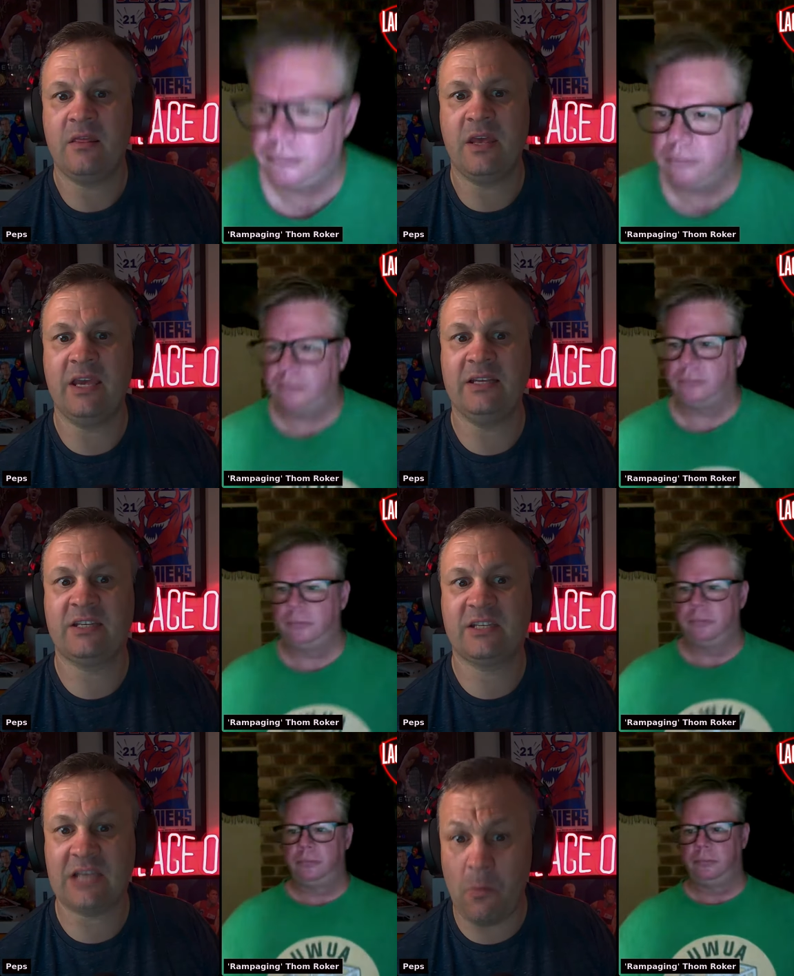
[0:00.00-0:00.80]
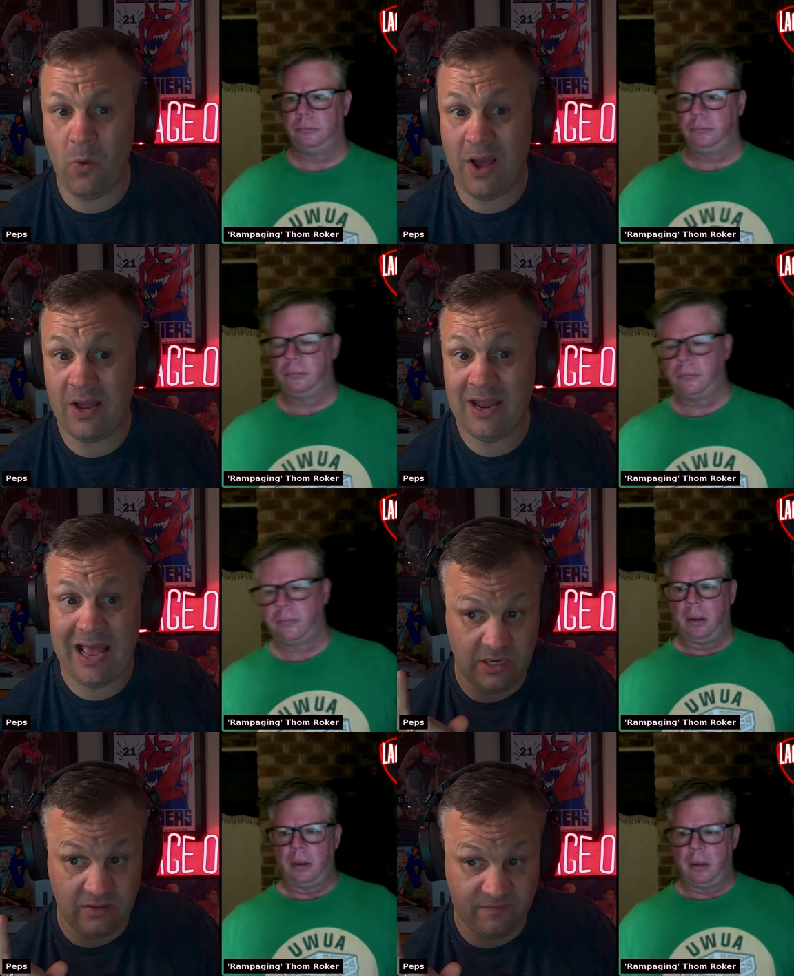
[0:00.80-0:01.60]
Speaker 1: there's someone
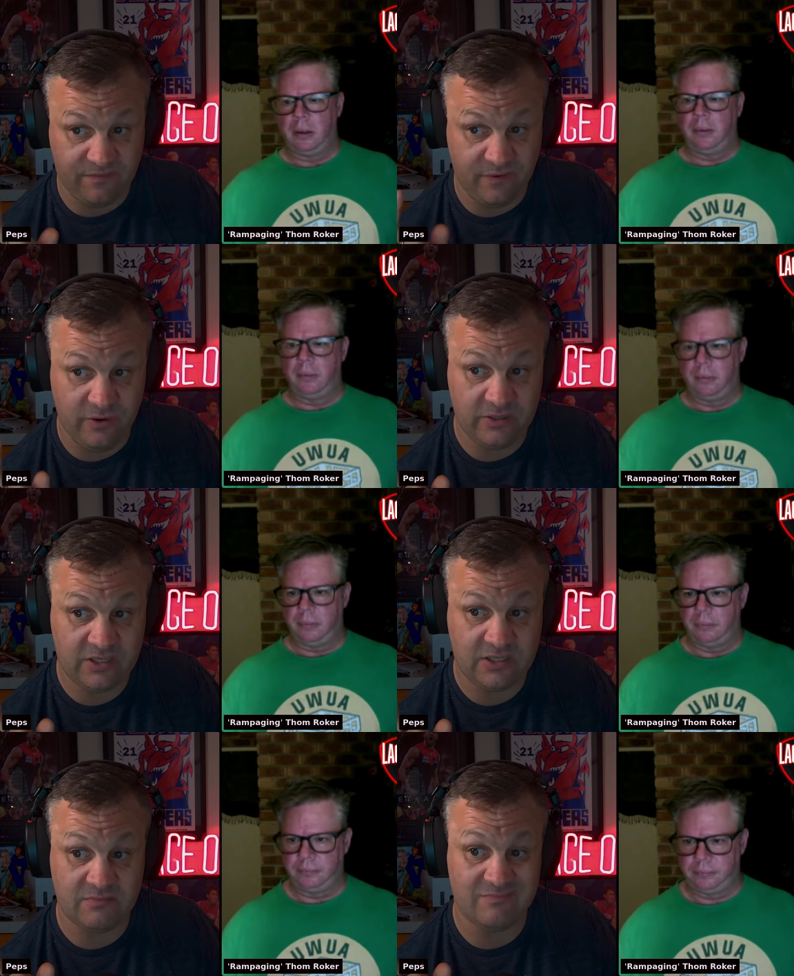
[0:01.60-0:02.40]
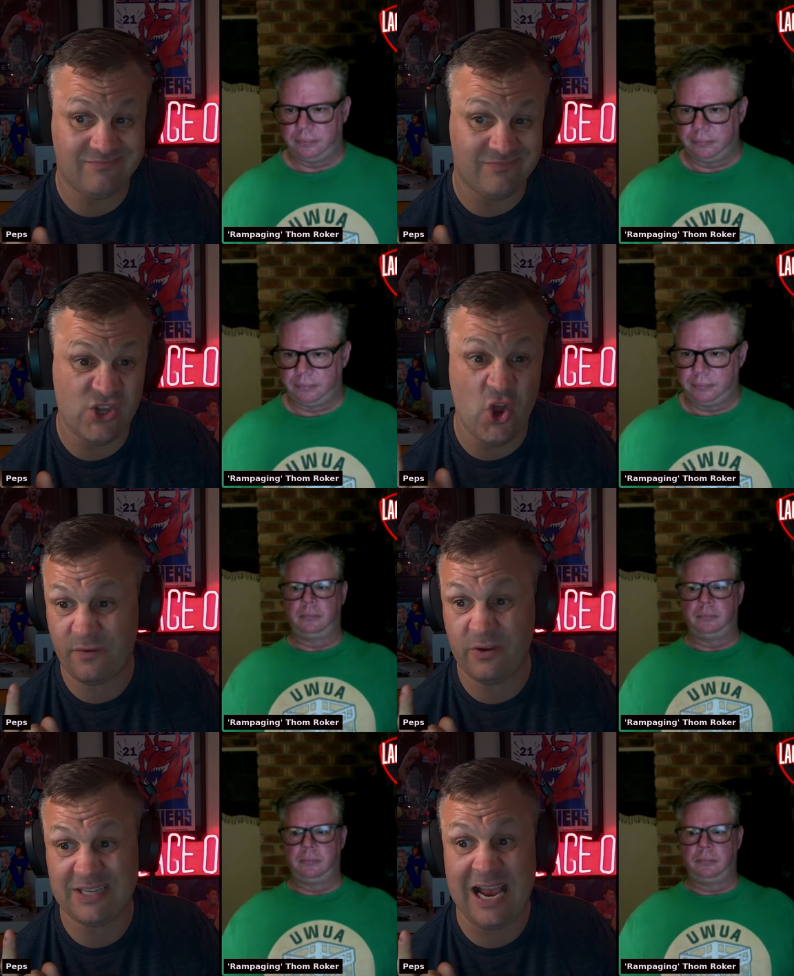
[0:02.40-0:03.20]
in the first
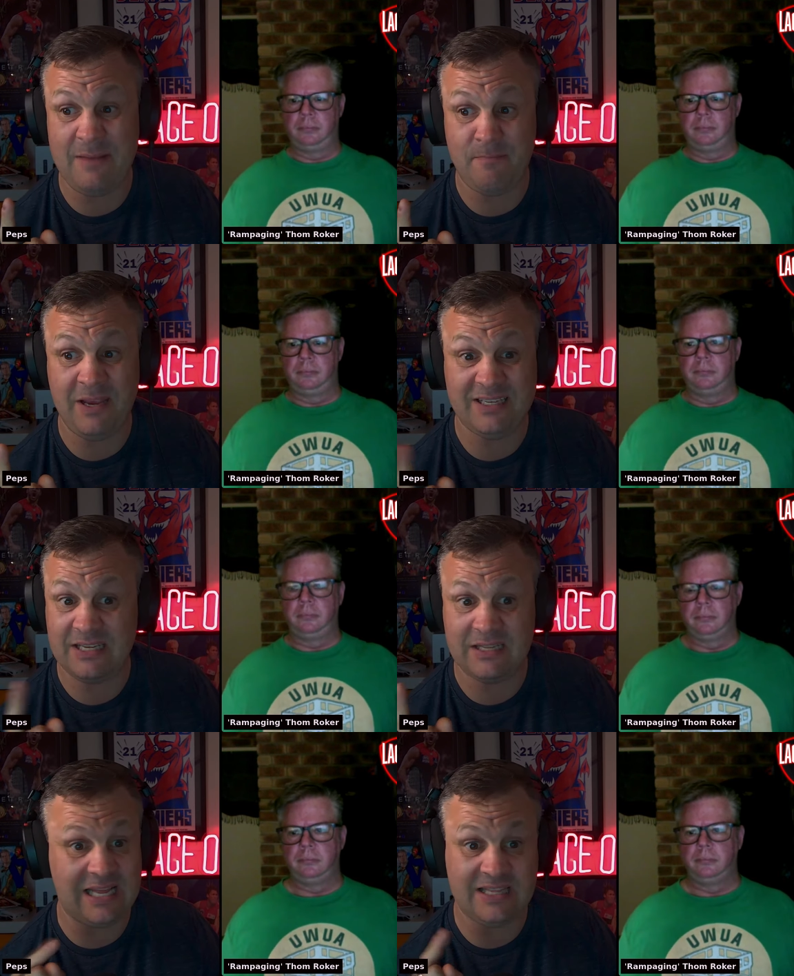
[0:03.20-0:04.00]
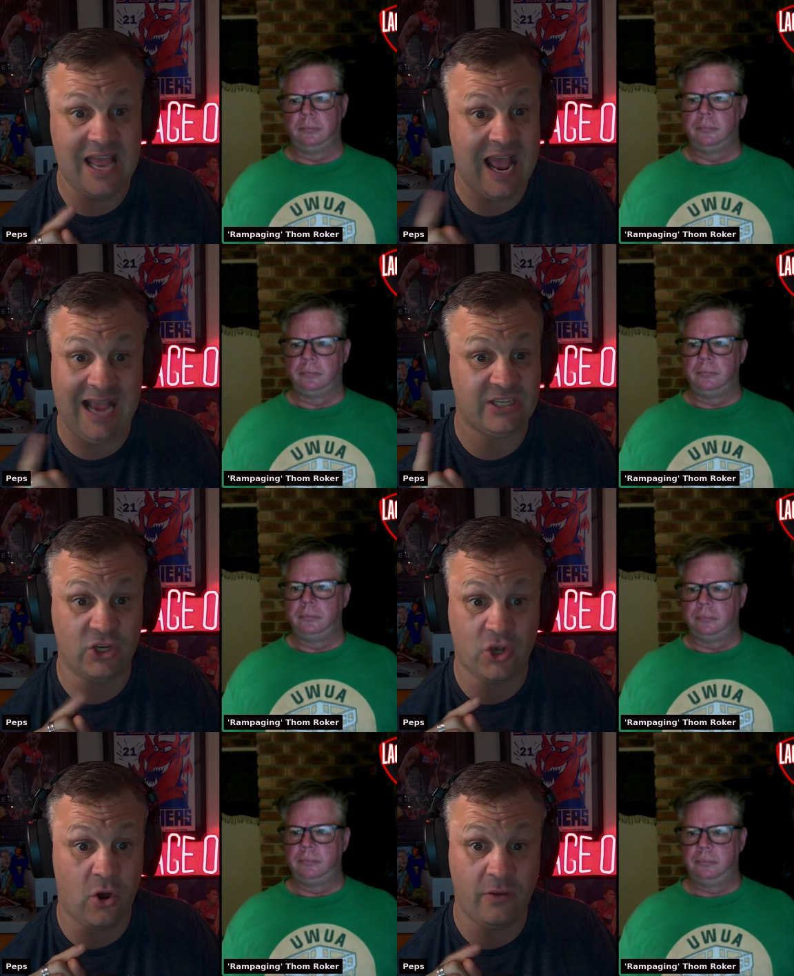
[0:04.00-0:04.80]
8 picks that
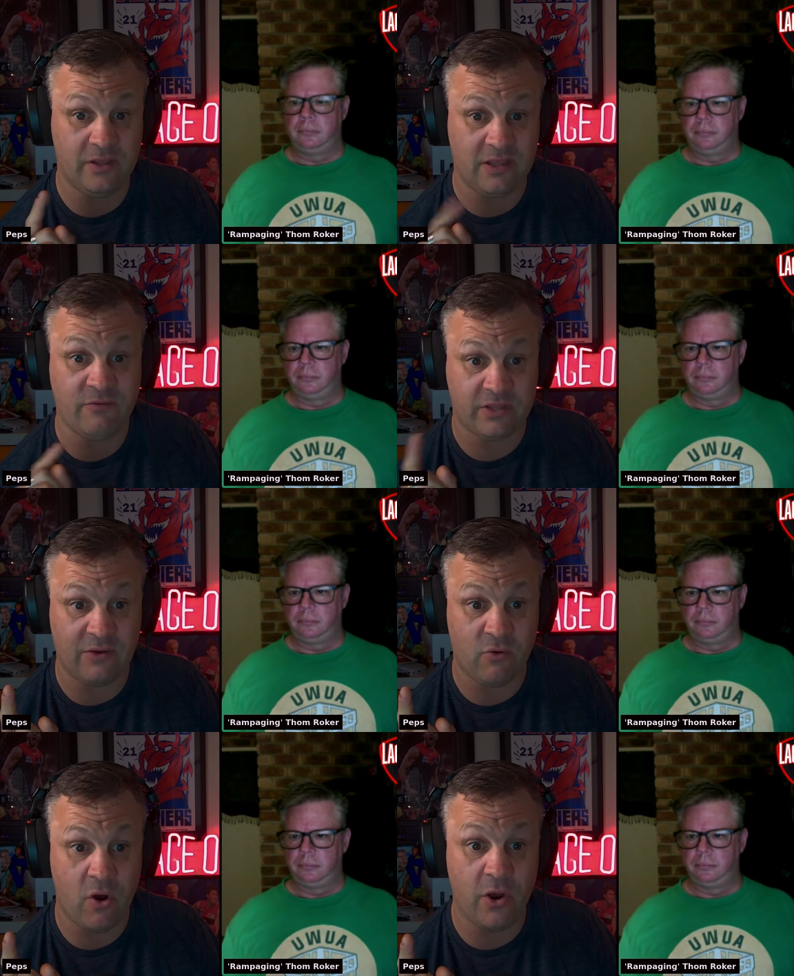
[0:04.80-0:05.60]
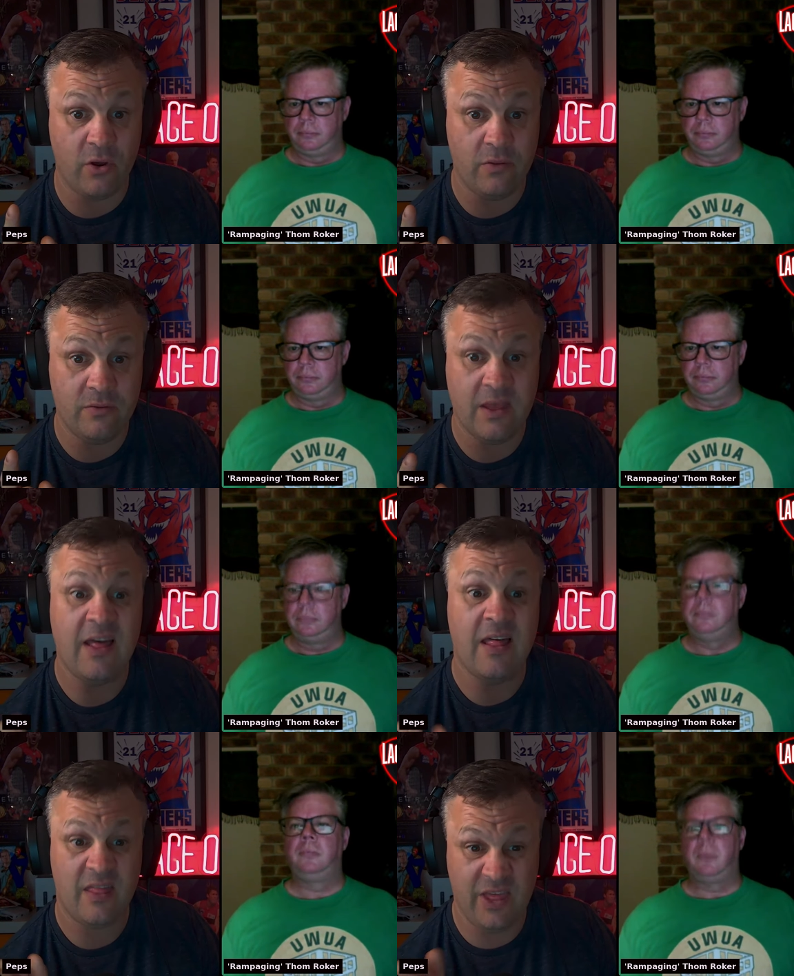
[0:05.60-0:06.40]
hasn't gone, that they've got their eye on,
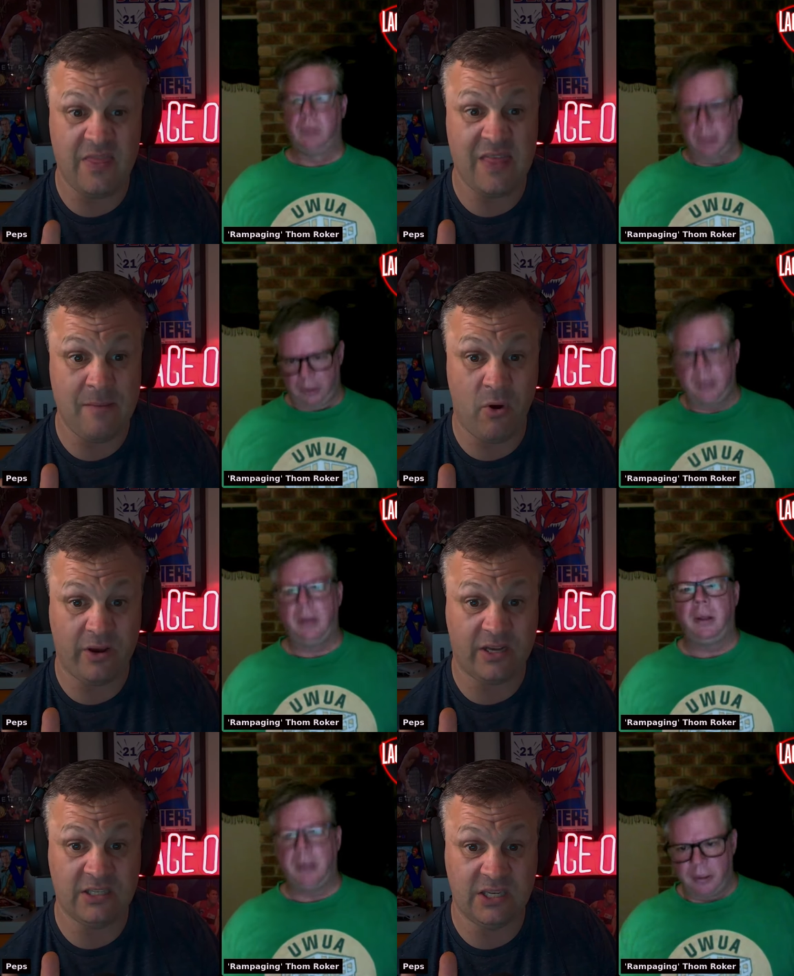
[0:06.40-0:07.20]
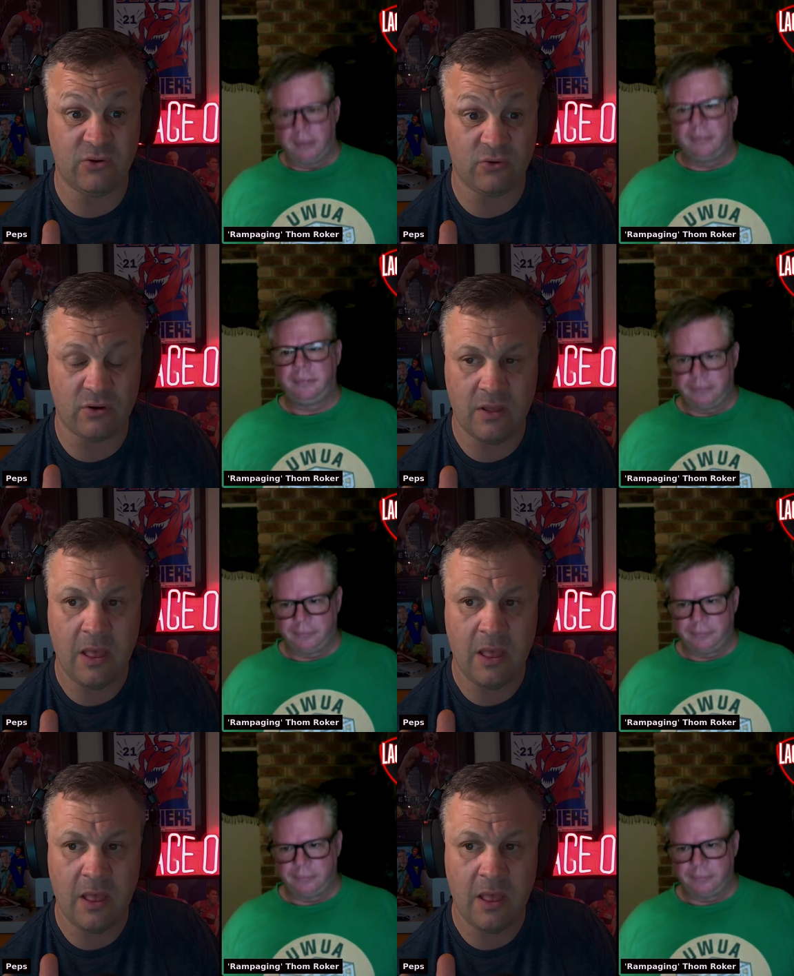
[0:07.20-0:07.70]
then they might consider it.